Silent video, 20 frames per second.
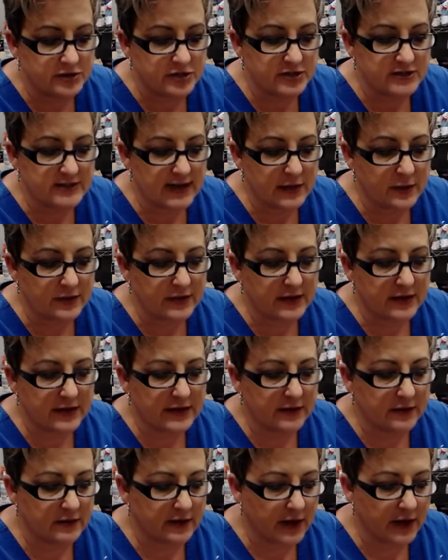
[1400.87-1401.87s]
just like with a
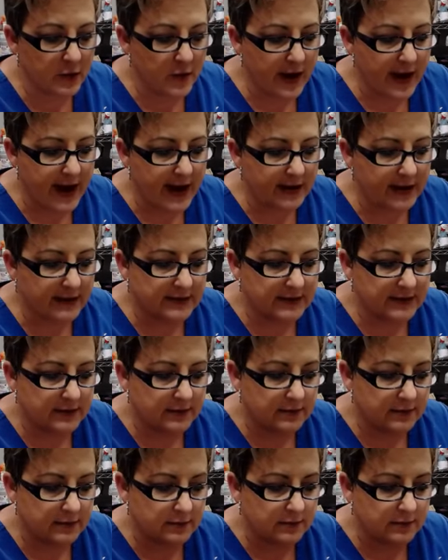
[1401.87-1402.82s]
gilding wax.